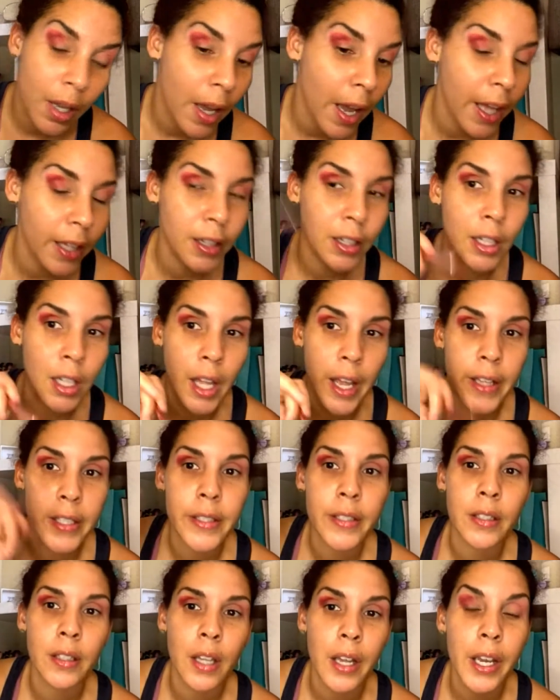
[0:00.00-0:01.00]
and
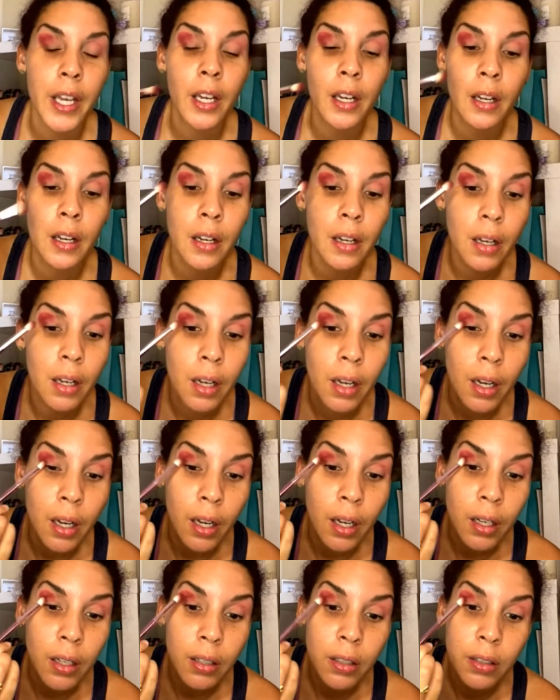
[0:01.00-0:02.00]
less like
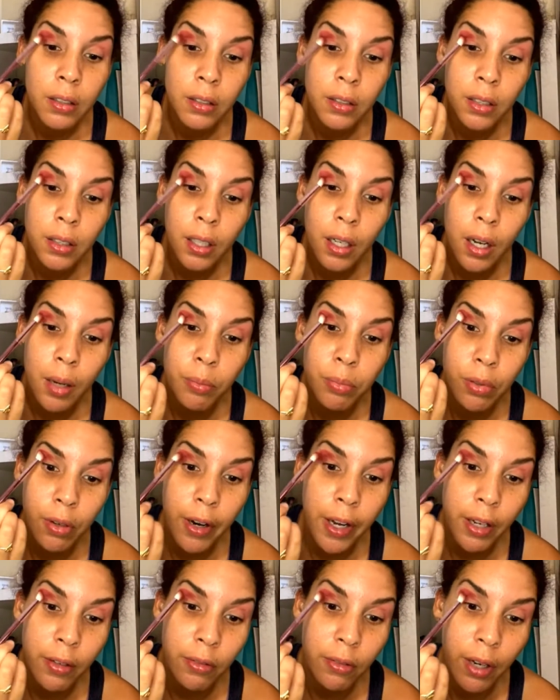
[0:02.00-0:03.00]
a
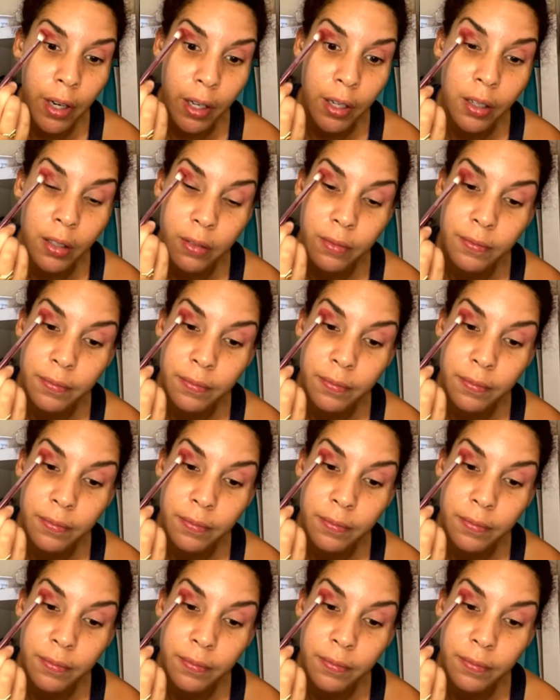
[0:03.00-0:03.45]
bright red.